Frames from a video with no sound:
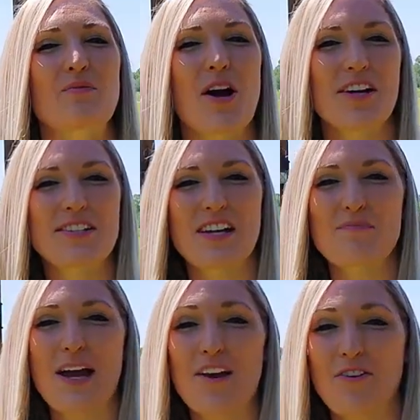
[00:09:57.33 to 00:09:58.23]
progress of
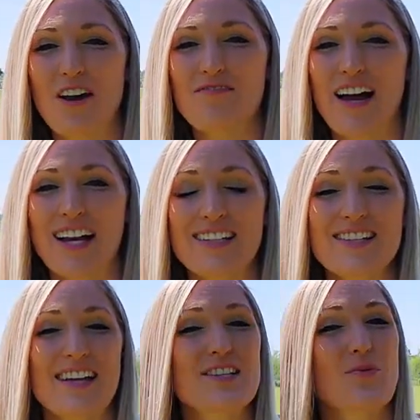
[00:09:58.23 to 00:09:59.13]
my grapevines
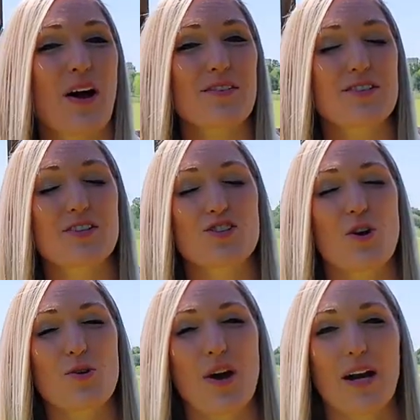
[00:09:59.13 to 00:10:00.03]
as well as to show
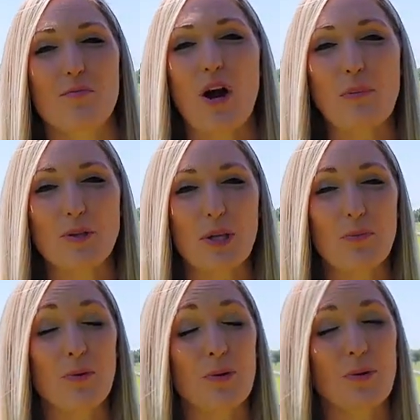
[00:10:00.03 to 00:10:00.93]
you how to properly
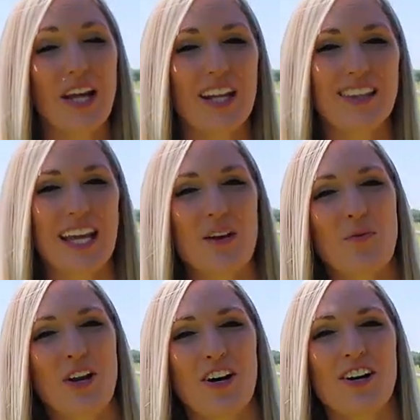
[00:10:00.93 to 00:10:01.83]
prune in late
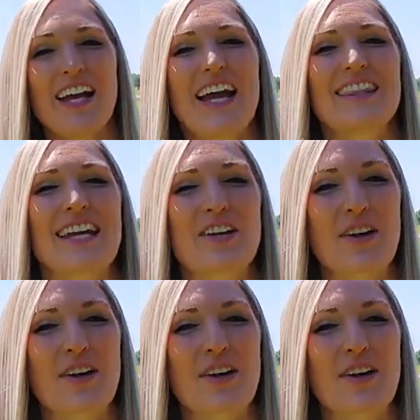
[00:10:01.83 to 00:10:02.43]
winter. Thank you